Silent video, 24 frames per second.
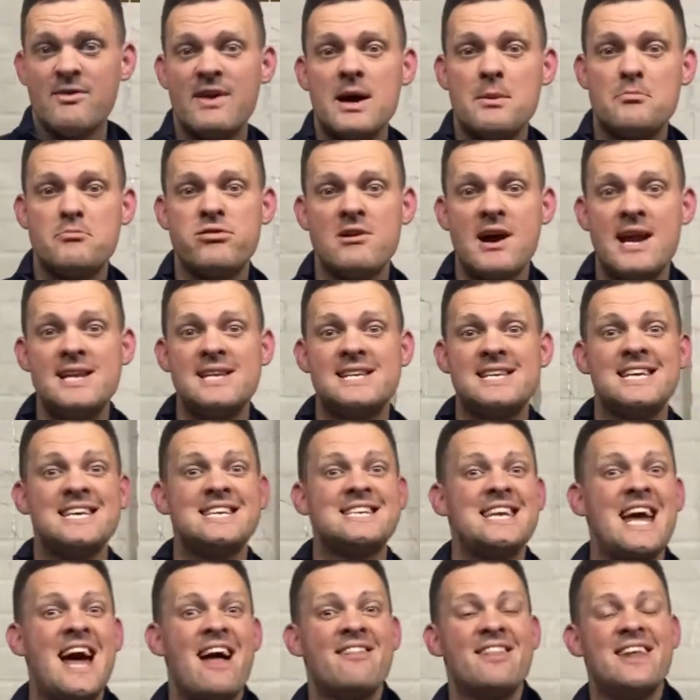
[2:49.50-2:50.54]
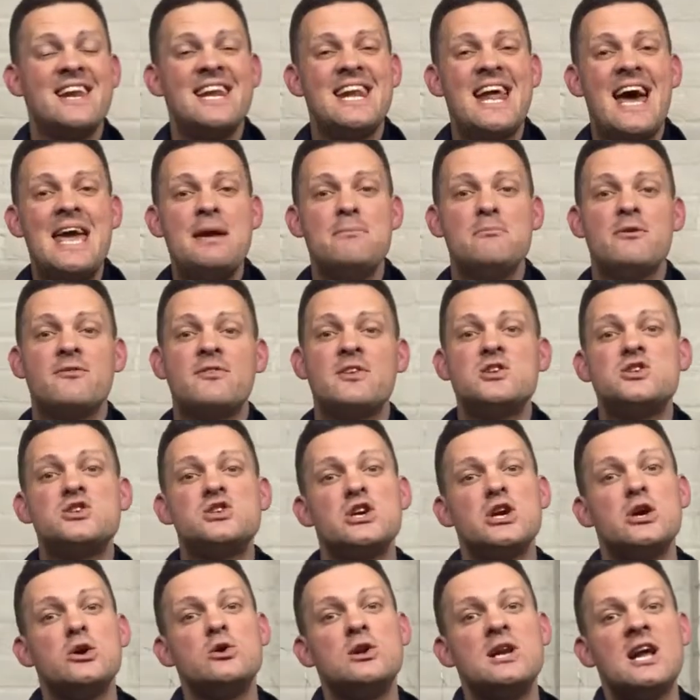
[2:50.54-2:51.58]
The Apprentice, and the name of the
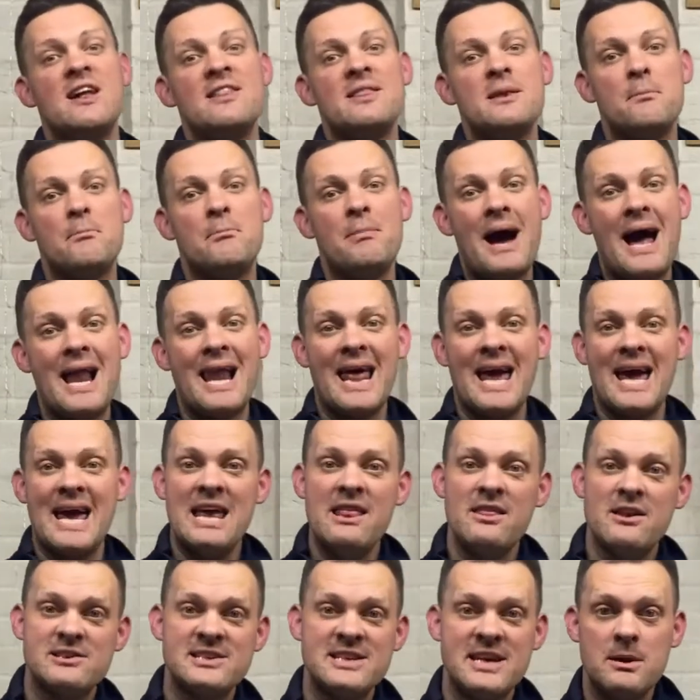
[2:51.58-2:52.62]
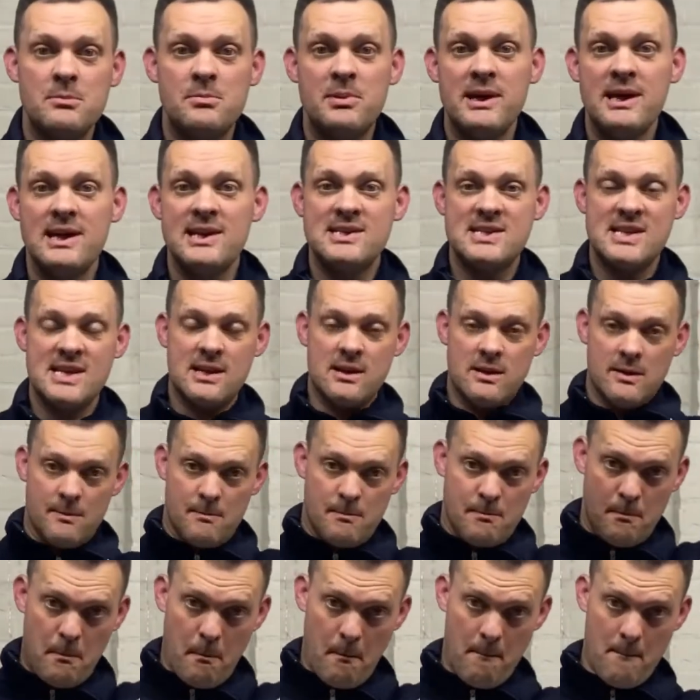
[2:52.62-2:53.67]
tune and the ballet that it appears
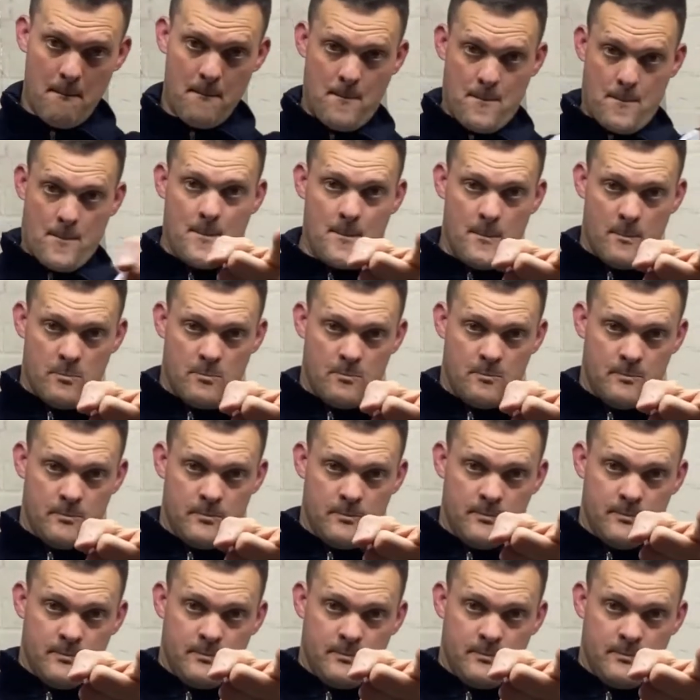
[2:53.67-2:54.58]
in.